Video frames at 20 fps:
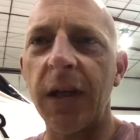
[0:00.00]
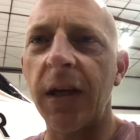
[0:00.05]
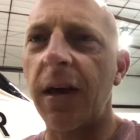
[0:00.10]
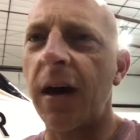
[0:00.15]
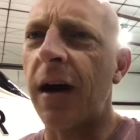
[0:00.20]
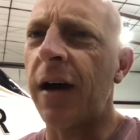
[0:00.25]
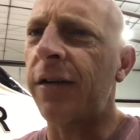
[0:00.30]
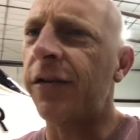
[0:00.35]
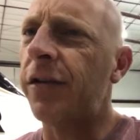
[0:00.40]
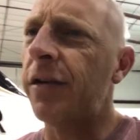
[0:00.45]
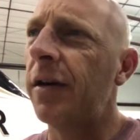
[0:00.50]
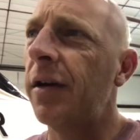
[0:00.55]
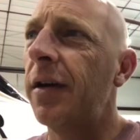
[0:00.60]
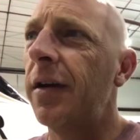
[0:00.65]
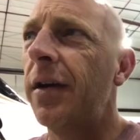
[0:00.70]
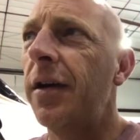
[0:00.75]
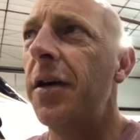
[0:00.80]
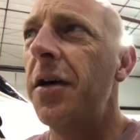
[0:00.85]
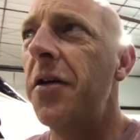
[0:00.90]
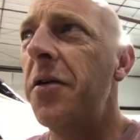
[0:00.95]
gosh,
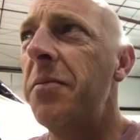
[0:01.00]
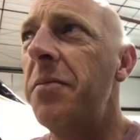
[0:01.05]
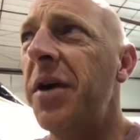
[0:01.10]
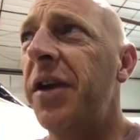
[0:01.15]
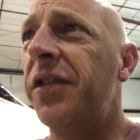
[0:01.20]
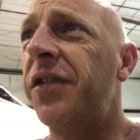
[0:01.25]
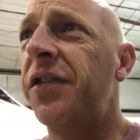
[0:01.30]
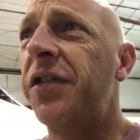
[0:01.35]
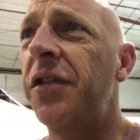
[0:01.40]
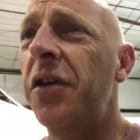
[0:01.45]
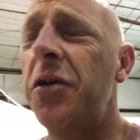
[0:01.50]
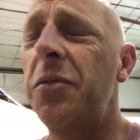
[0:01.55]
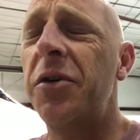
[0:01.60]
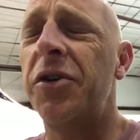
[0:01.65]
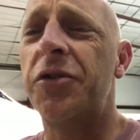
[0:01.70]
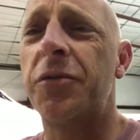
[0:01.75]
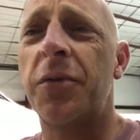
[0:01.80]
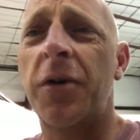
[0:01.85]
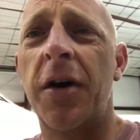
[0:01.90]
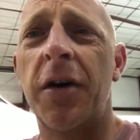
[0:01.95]
made so
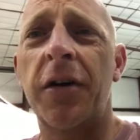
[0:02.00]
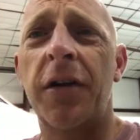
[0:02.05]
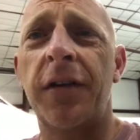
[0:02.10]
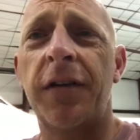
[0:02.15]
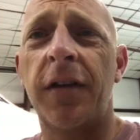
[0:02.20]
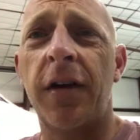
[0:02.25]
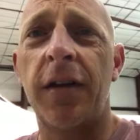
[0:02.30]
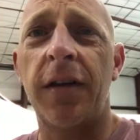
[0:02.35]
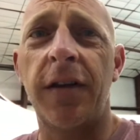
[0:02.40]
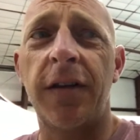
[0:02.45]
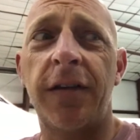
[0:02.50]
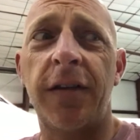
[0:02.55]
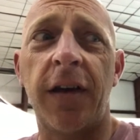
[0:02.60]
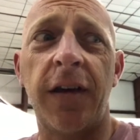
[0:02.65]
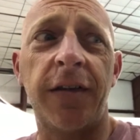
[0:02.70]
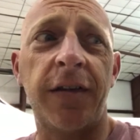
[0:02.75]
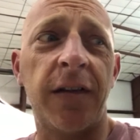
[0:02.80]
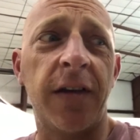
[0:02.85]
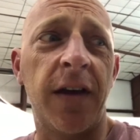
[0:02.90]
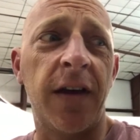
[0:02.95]
much progress on the
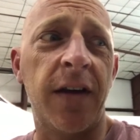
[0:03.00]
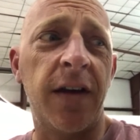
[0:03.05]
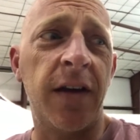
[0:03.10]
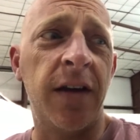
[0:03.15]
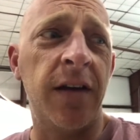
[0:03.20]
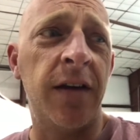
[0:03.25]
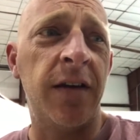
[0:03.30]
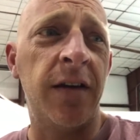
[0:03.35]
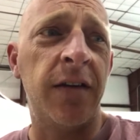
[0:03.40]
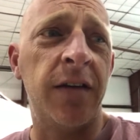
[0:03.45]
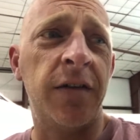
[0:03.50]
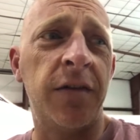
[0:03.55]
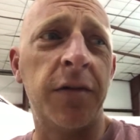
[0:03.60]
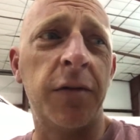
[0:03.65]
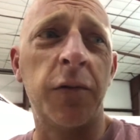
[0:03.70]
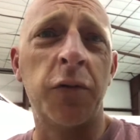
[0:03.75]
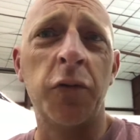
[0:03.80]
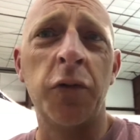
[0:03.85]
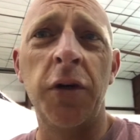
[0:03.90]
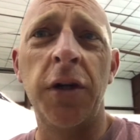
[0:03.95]
Cessna. It is
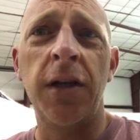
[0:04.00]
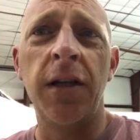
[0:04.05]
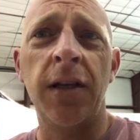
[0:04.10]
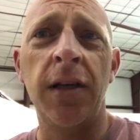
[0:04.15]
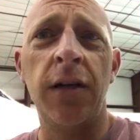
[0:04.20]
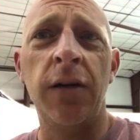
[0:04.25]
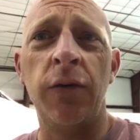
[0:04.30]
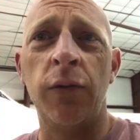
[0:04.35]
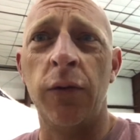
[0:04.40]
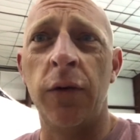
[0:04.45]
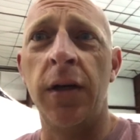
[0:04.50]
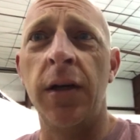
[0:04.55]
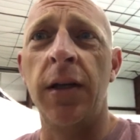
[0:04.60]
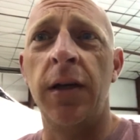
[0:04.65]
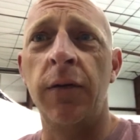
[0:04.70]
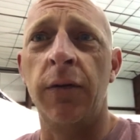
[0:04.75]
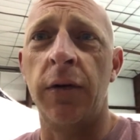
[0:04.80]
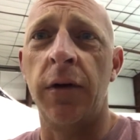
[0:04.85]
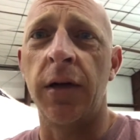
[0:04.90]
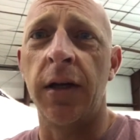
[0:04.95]
really,
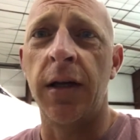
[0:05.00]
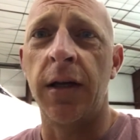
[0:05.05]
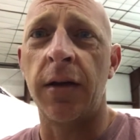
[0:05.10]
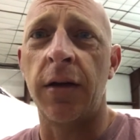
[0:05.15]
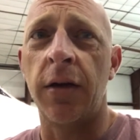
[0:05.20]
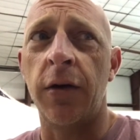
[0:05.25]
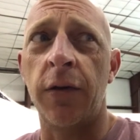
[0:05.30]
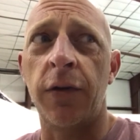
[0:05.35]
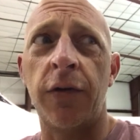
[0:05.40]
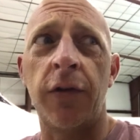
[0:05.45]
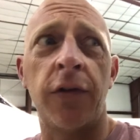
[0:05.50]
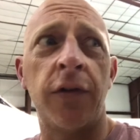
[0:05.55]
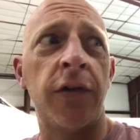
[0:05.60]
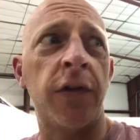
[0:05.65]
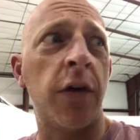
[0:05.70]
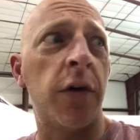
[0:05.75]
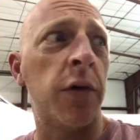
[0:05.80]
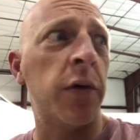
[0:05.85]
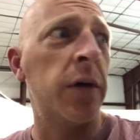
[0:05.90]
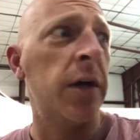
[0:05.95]
really, really close. And
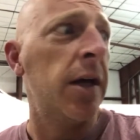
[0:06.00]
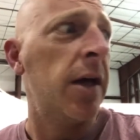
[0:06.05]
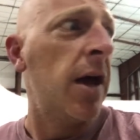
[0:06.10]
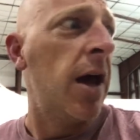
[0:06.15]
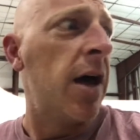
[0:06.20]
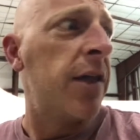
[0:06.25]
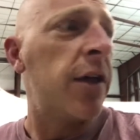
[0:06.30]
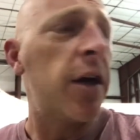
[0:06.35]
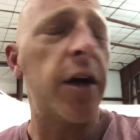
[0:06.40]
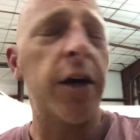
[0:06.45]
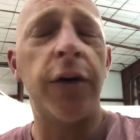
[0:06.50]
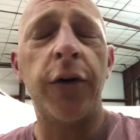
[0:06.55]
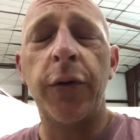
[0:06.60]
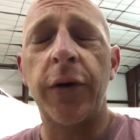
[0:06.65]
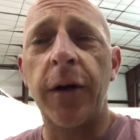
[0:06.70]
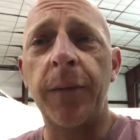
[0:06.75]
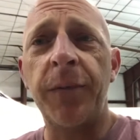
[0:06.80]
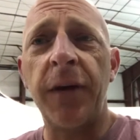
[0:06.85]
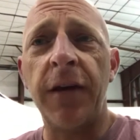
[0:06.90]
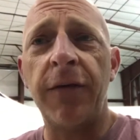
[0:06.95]
so I thought I'd do
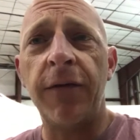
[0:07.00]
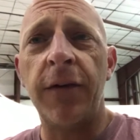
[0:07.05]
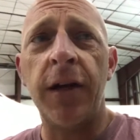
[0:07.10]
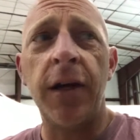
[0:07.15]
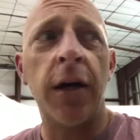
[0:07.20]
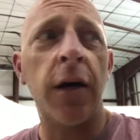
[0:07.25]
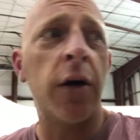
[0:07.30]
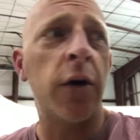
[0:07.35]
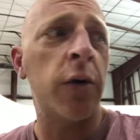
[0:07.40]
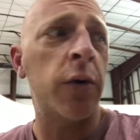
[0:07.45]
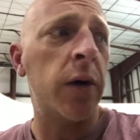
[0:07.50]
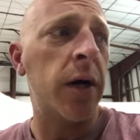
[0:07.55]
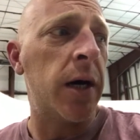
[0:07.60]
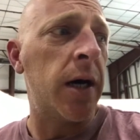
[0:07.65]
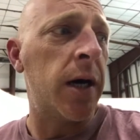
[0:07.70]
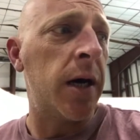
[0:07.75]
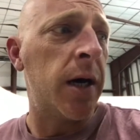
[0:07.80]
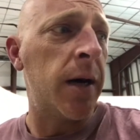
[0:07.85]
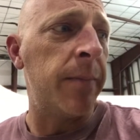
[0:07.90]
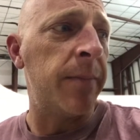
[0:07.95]
an update video
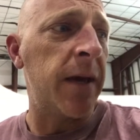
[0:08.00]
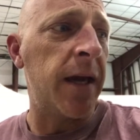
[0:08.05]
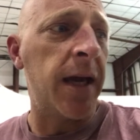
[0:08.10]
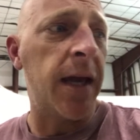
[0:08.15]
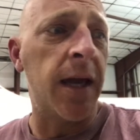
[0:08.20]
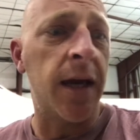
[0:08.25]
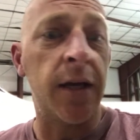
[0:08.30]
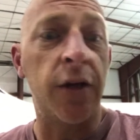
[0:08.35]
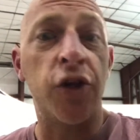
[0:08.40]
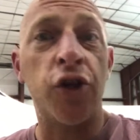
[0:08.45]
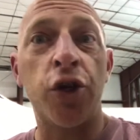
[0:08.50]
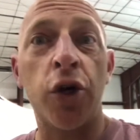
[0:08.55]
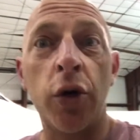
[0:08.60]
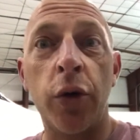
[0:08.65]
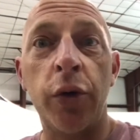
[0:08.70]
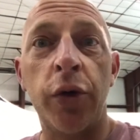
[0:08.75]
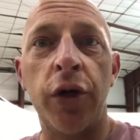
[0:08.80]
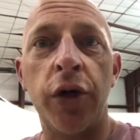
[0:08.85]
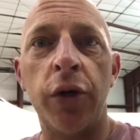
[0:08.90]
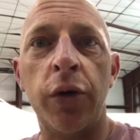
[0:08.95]
um, and
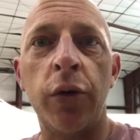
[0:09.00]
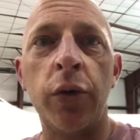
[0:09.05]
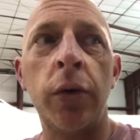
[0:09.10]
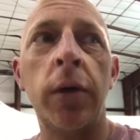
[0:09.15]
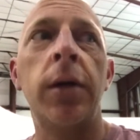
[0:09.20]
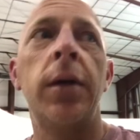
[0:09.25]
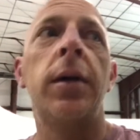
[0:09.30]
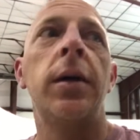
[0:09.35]
show you